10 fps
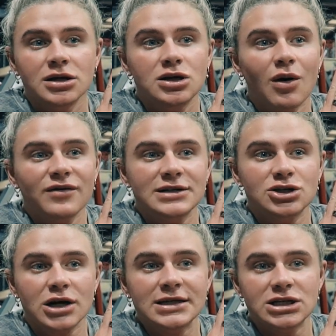you obviously
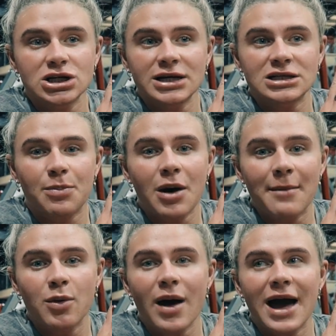transition into
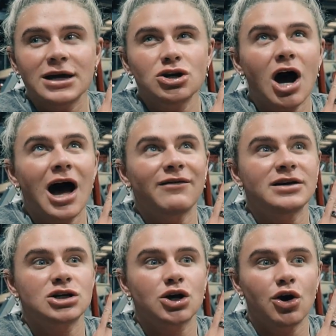prep where you're not
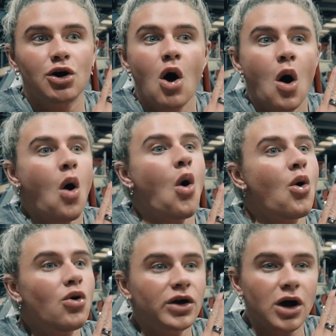having to go
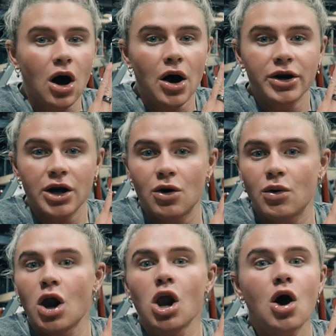all the
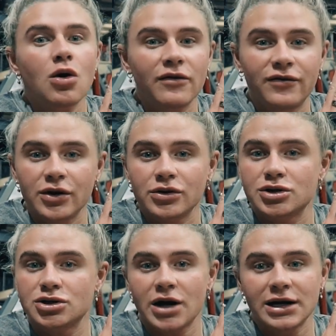cardio, low food
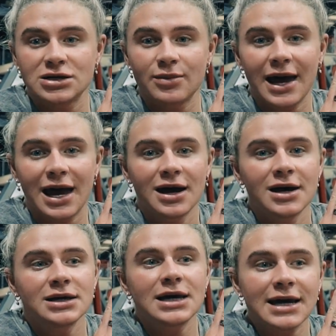straight away.
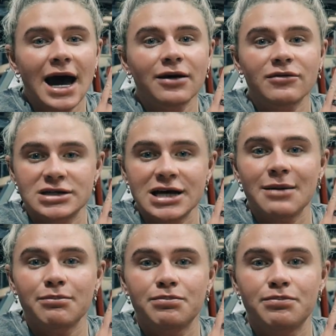You can
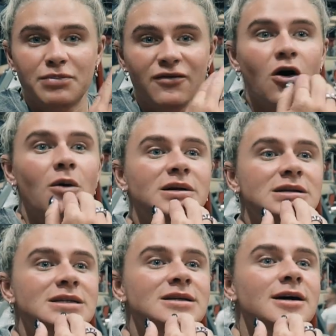retain
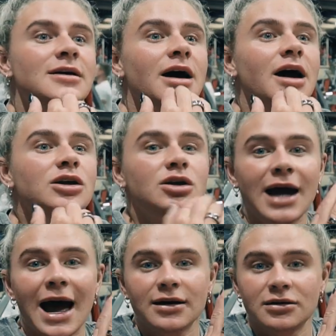performance and you
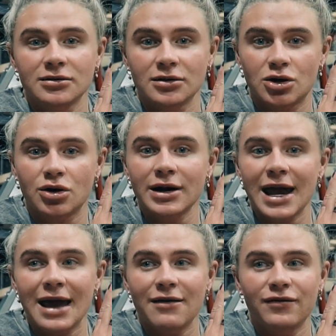can
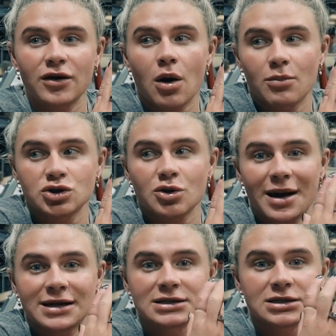create for your muscle
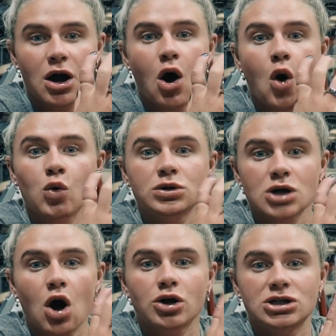mass to hold
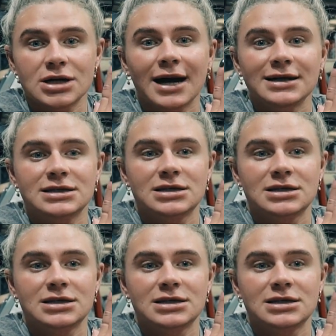on tight,